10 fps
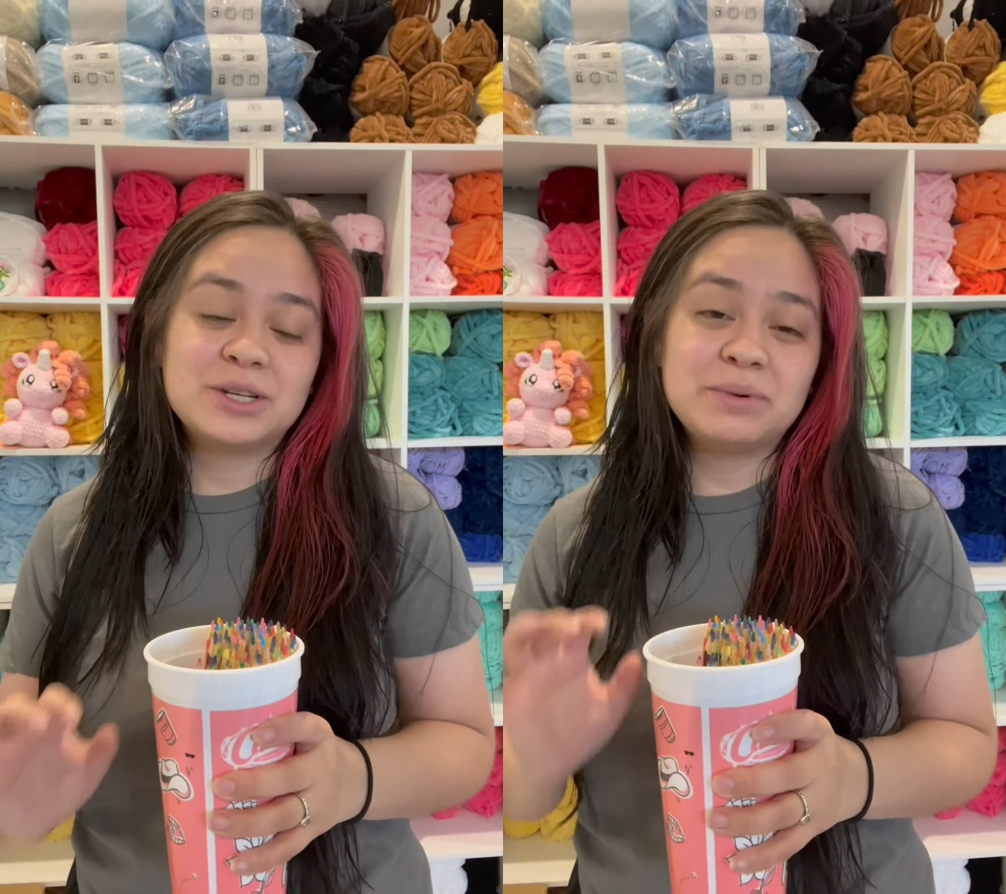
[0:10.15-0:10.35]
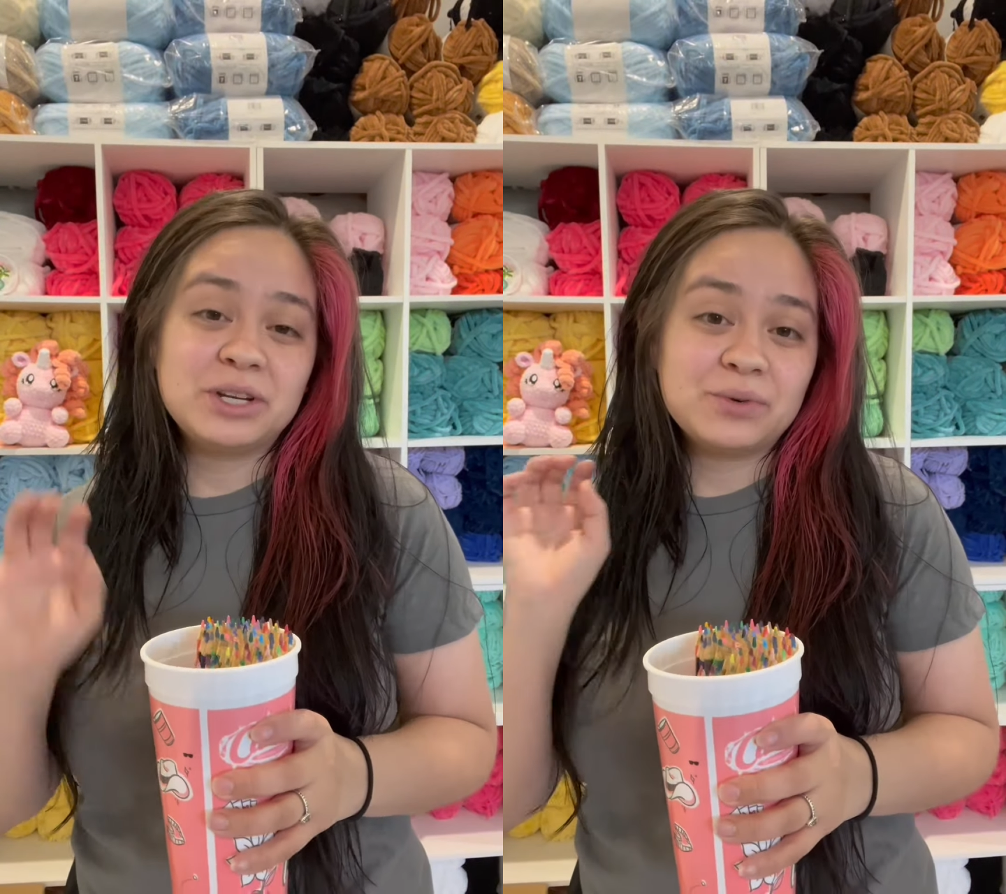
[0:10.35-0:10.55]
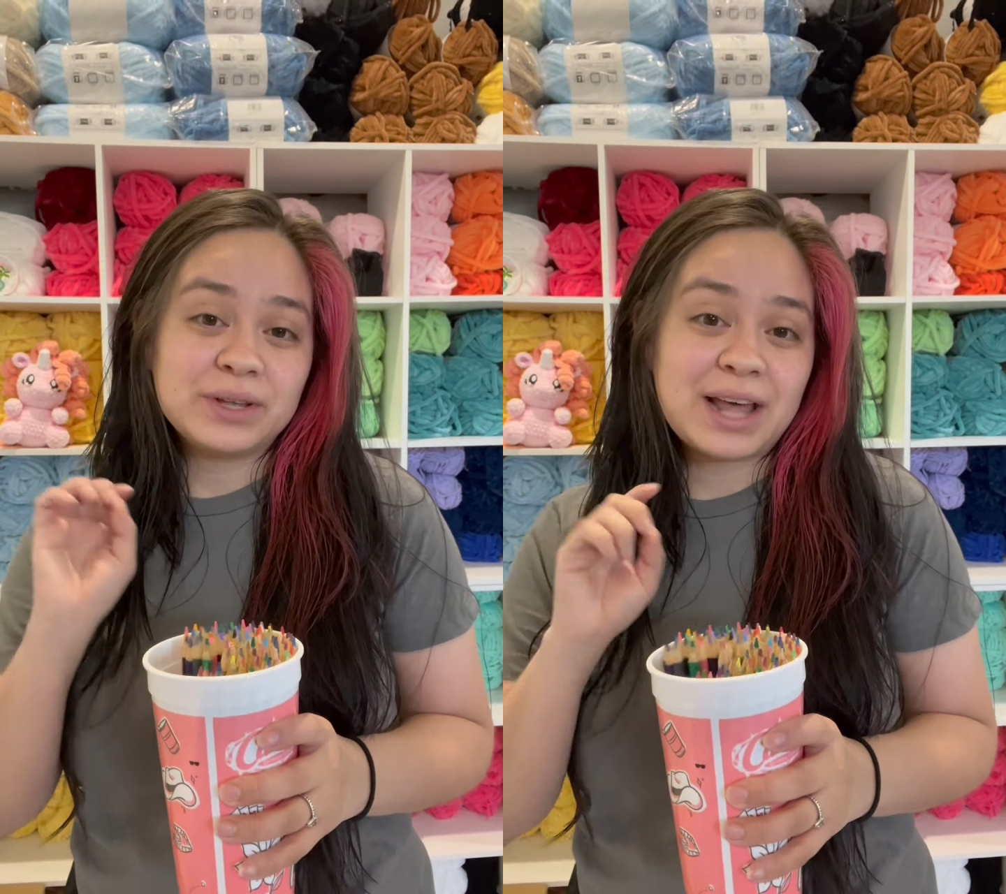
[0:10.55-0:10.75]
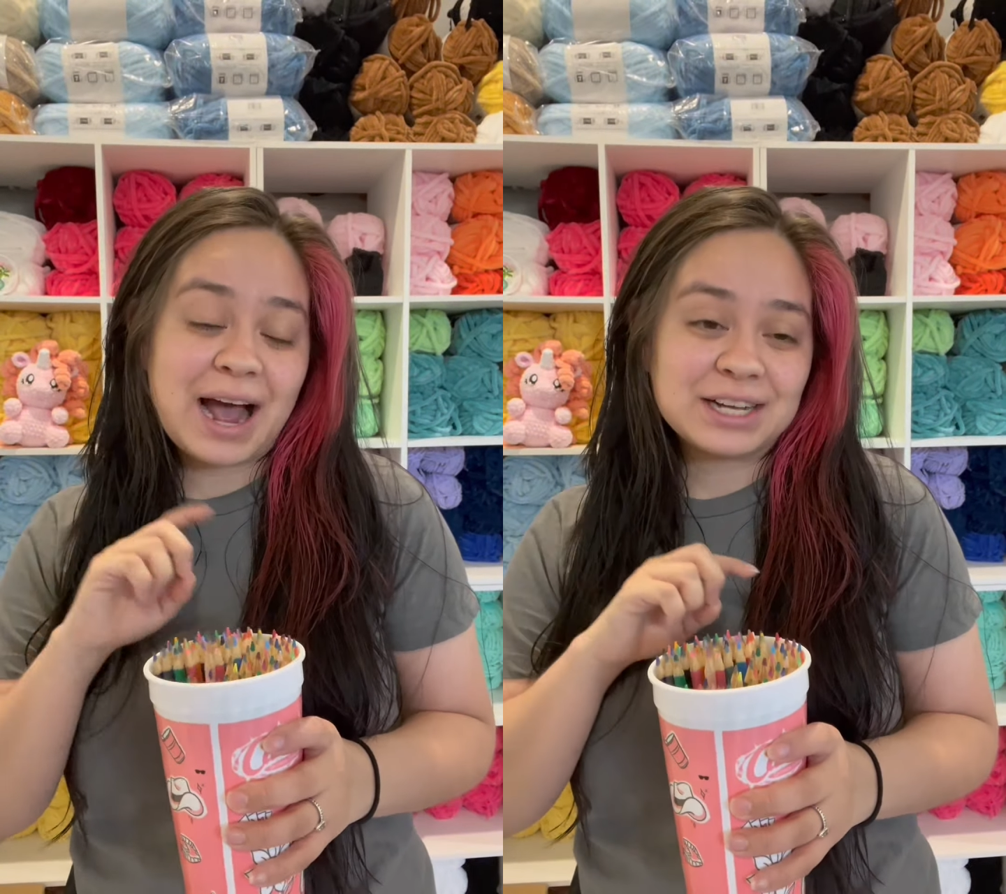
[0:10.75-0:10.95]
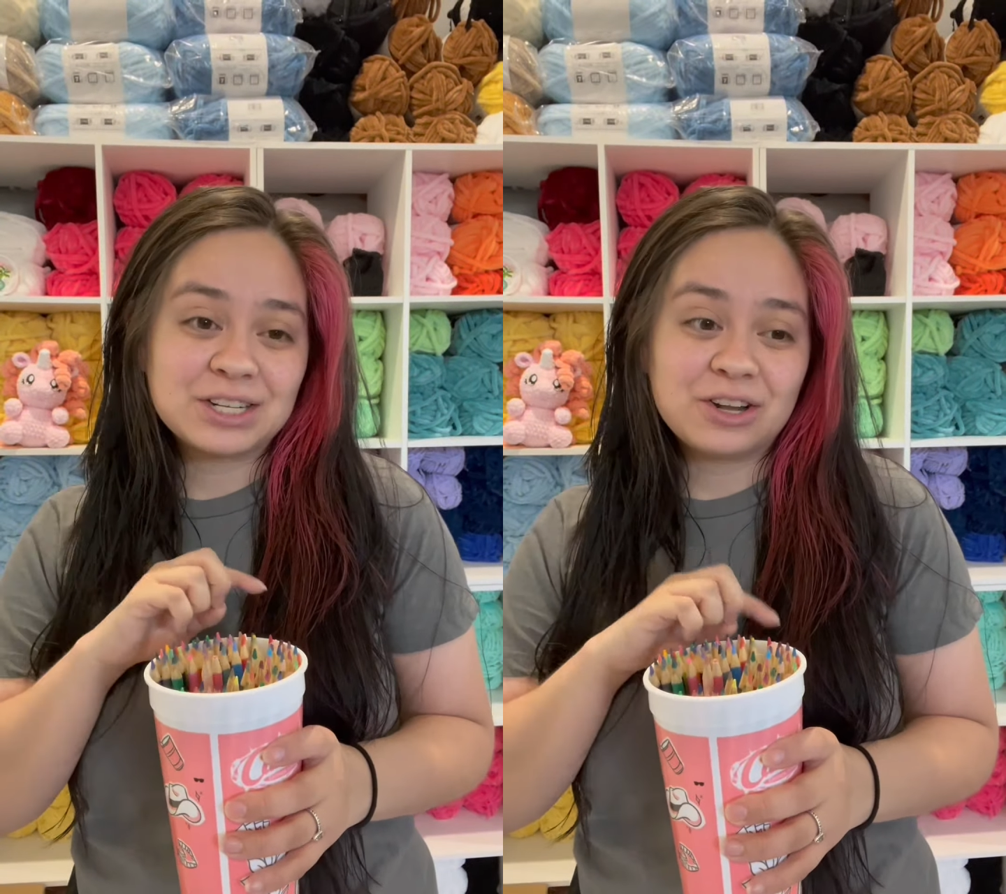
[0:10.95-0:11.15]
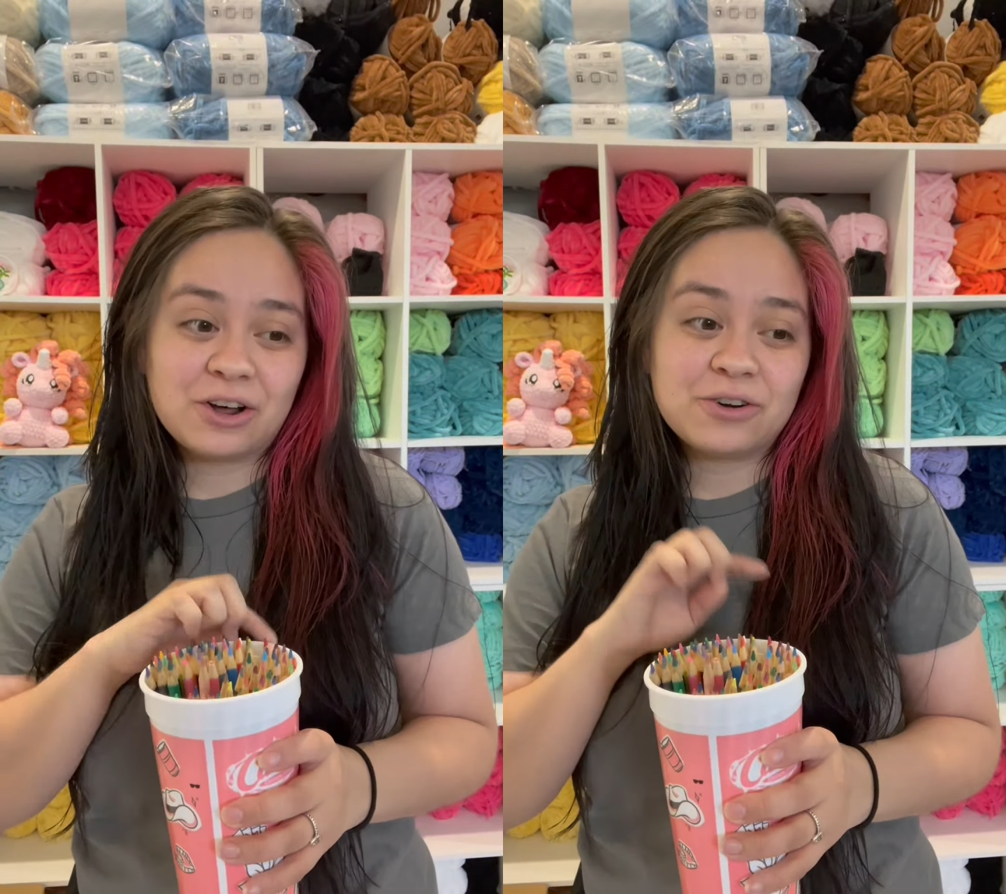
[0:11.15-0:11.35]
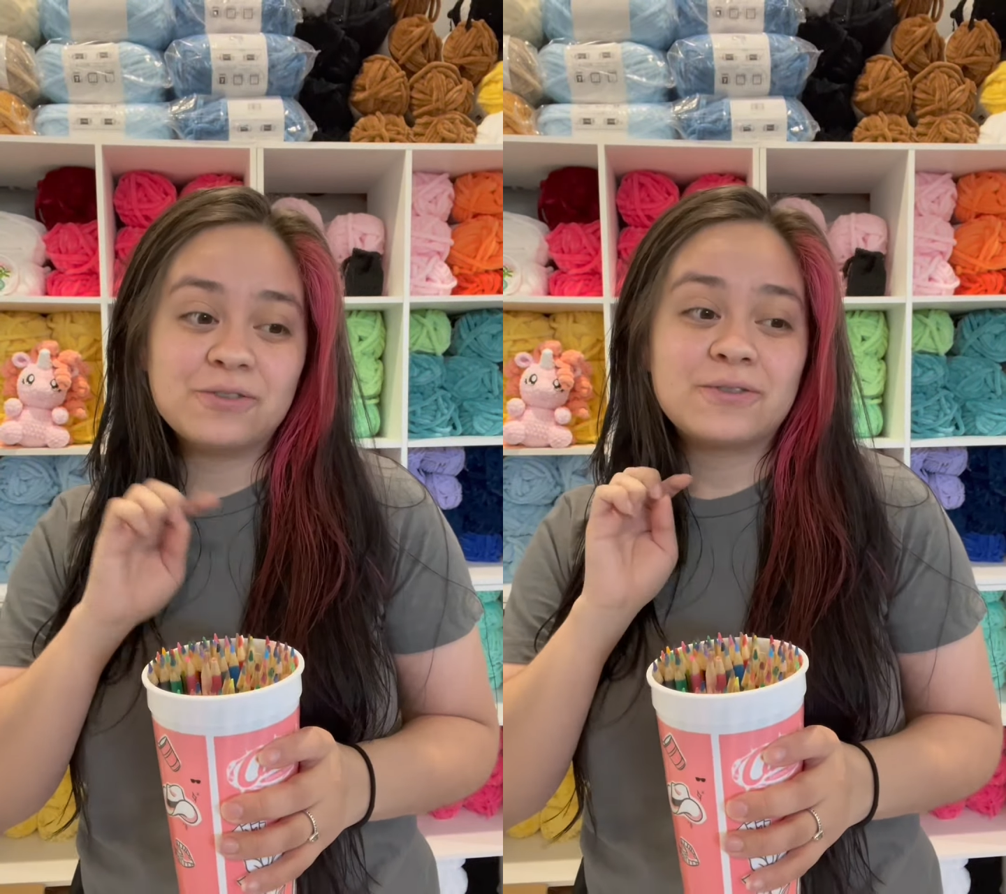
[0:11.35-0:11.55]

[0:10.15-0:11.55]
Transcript: be doing the Axolotl